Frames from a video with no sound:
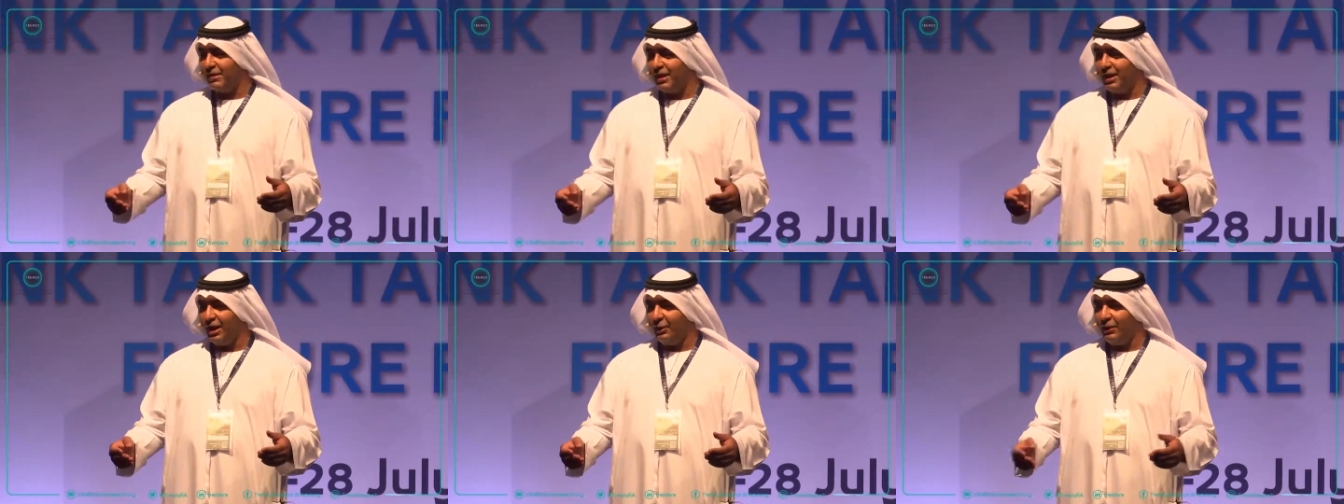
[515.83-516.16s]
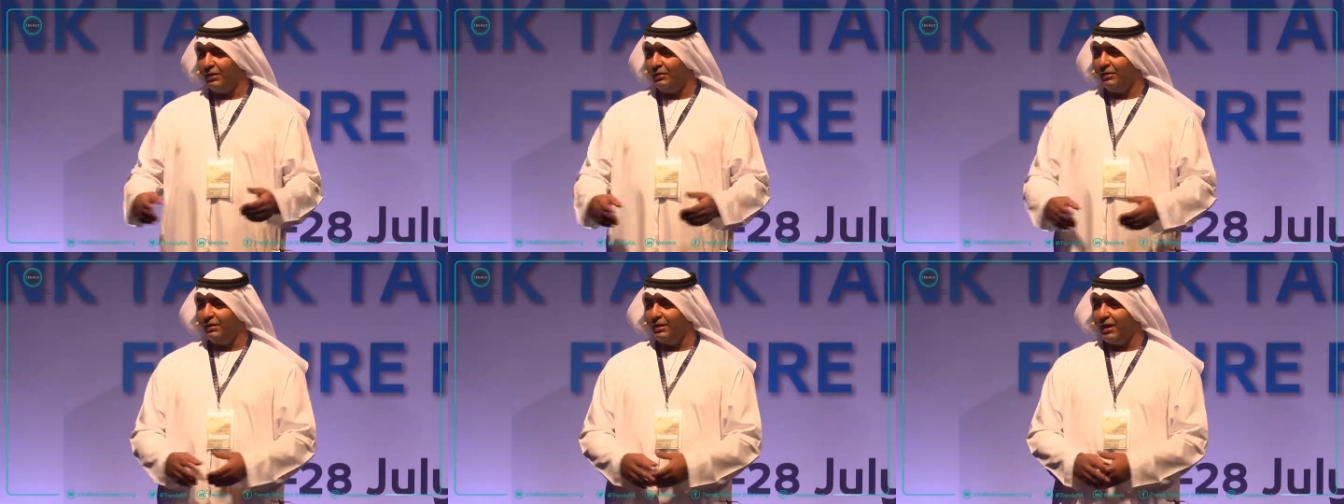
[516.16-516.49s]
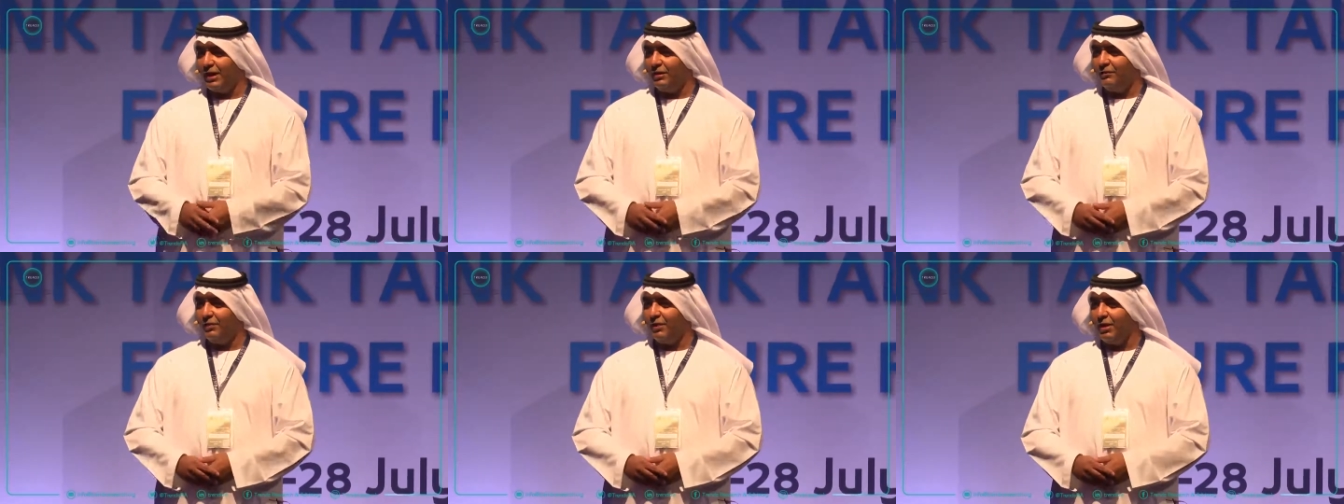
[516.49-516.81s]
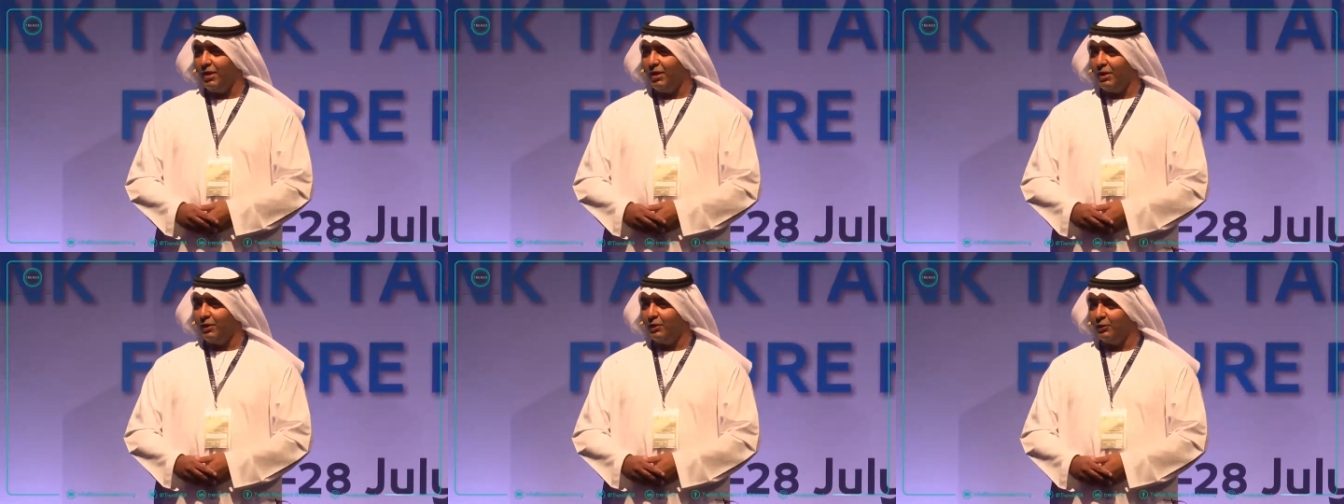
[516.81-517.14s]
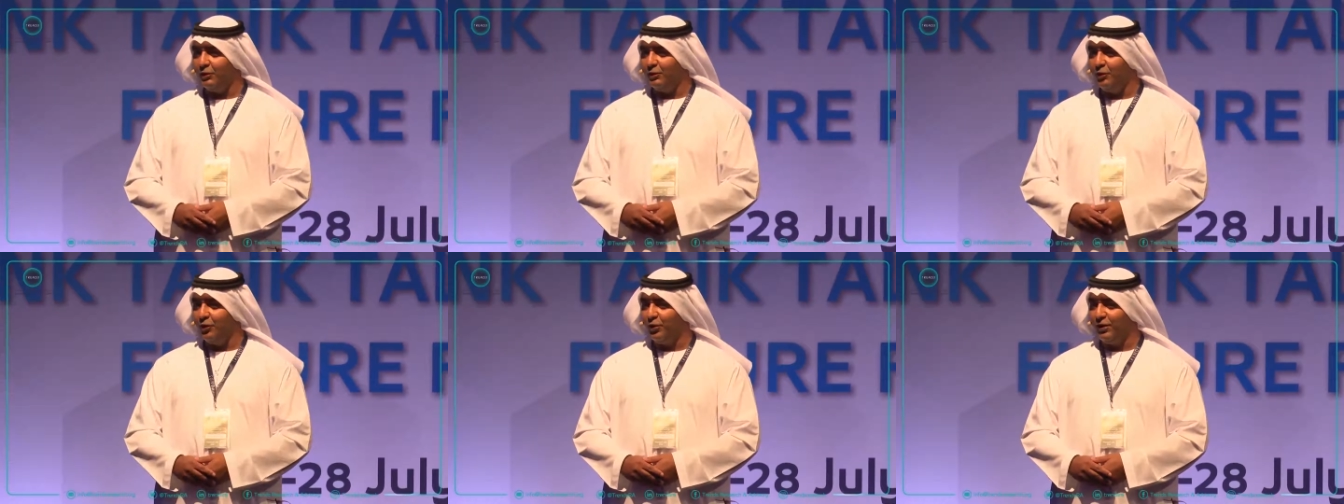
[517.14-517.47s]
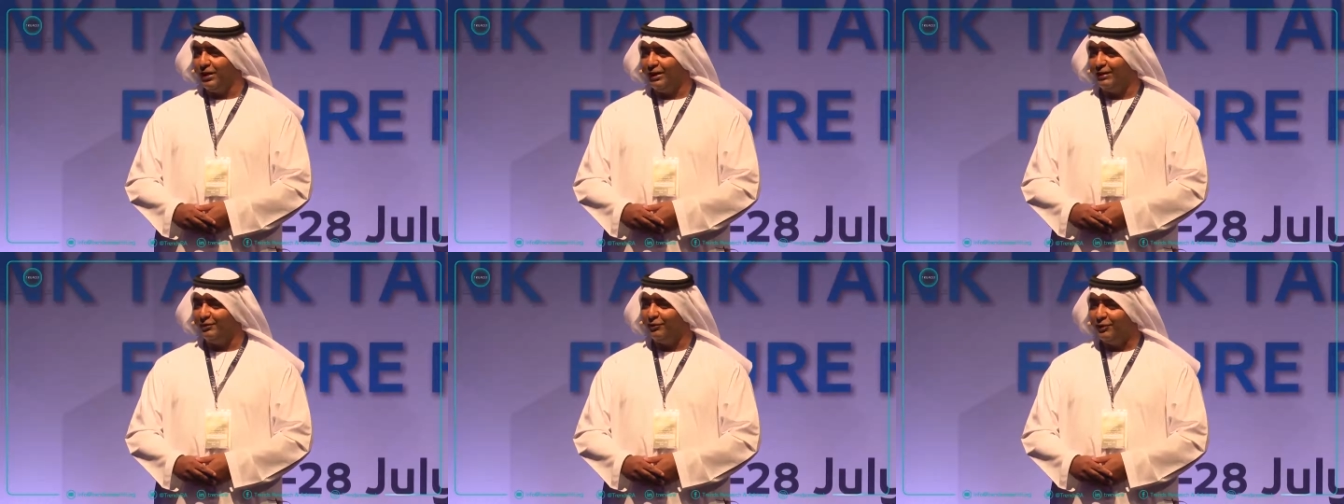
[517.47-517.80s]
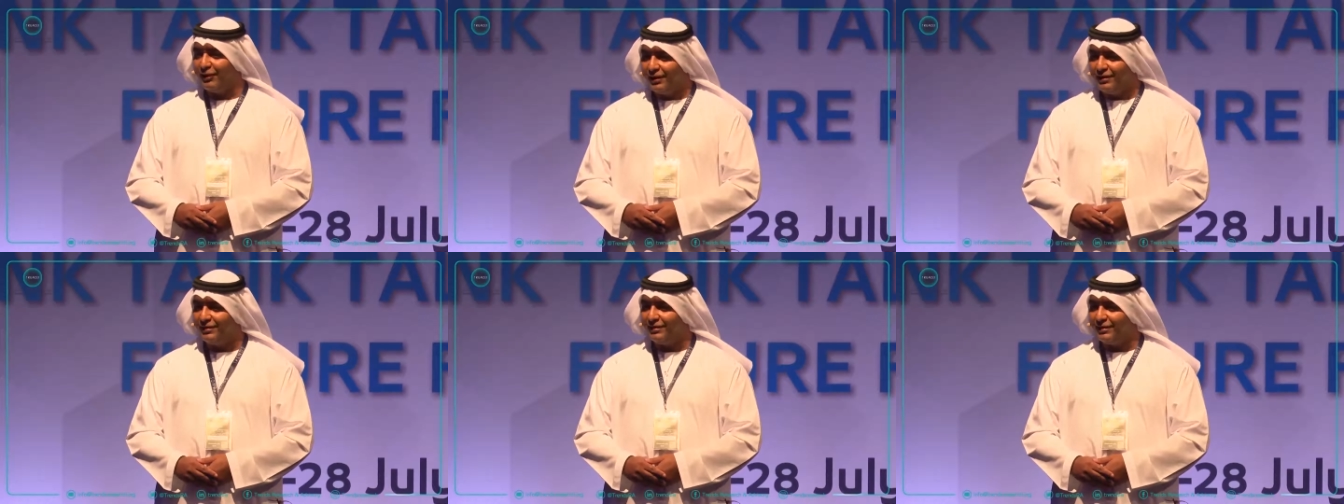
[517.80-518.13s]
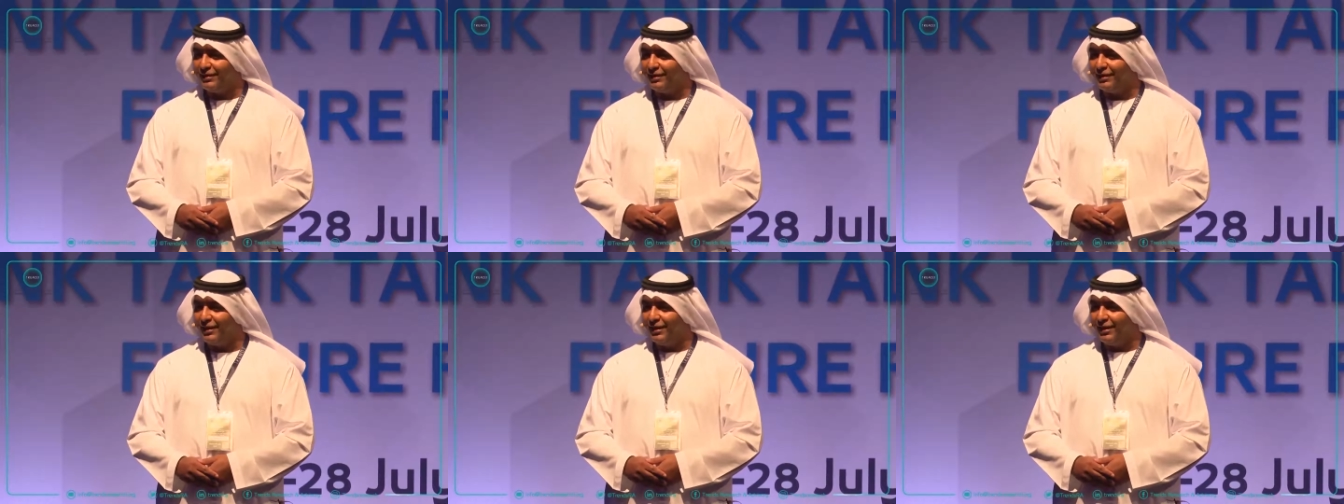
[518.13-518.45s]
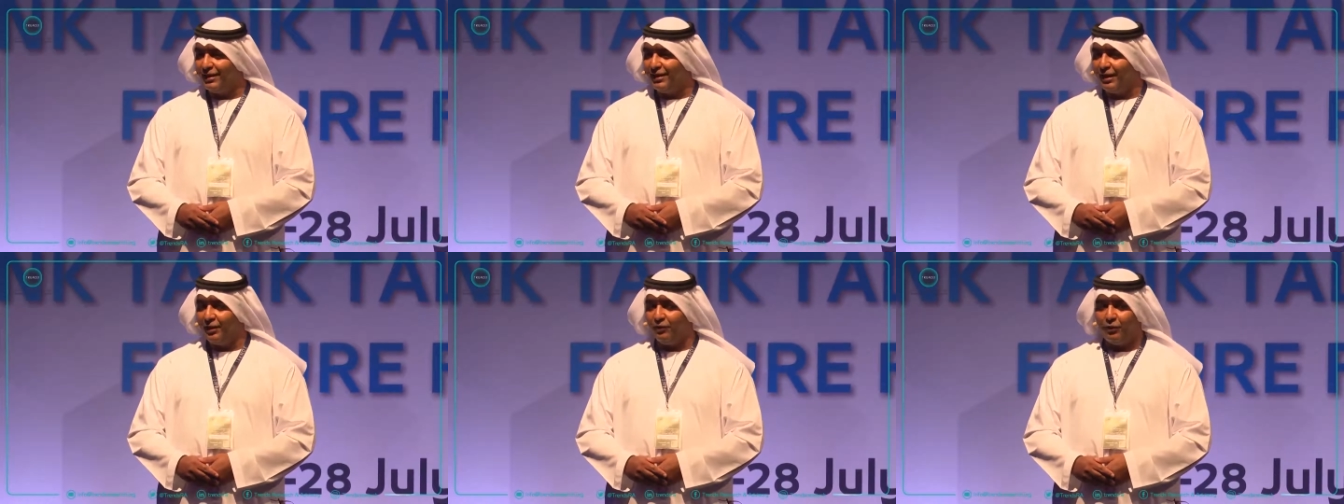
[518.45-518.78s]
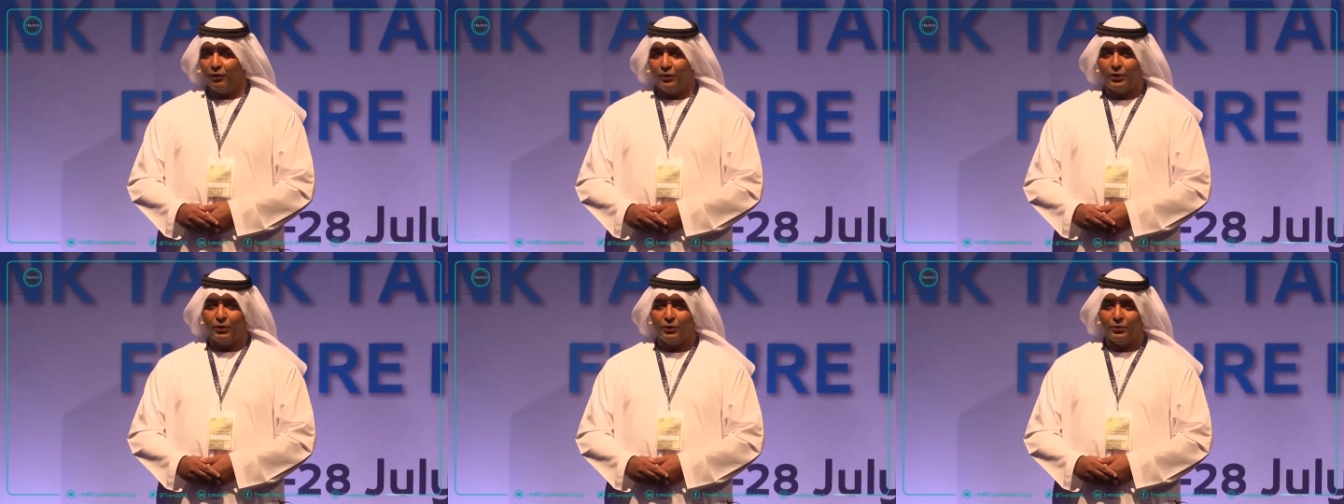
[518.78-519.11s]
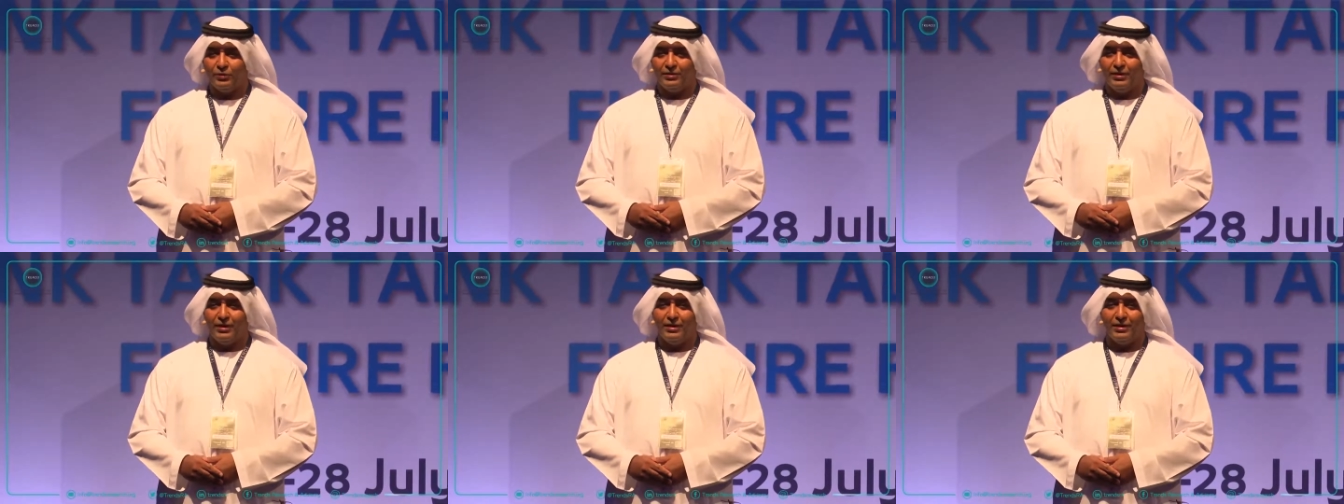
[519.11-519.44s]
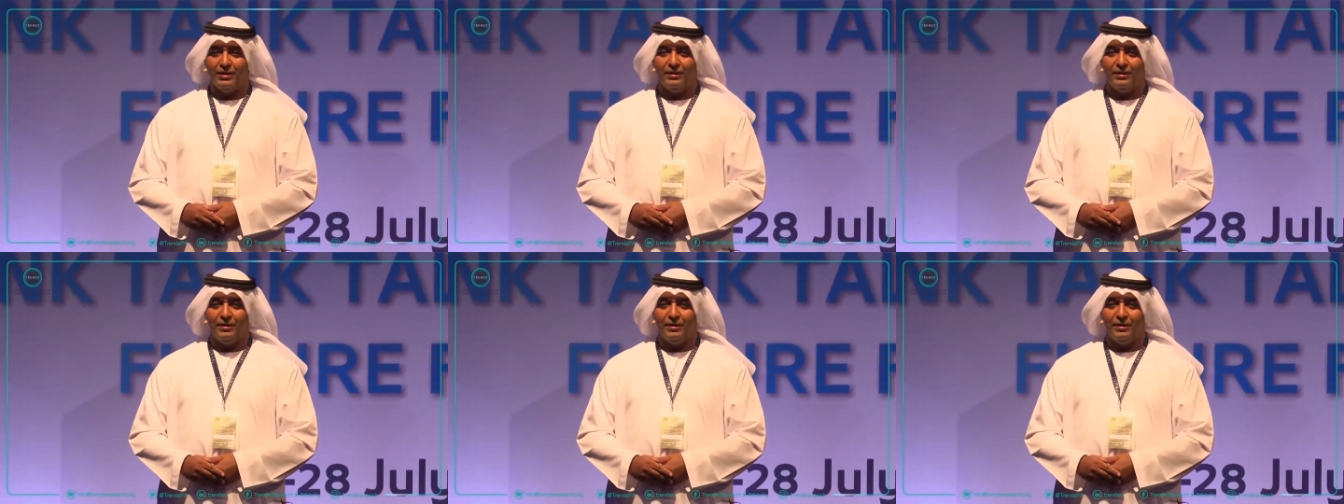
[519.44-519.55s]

and I would even argue for infinity if we could dare.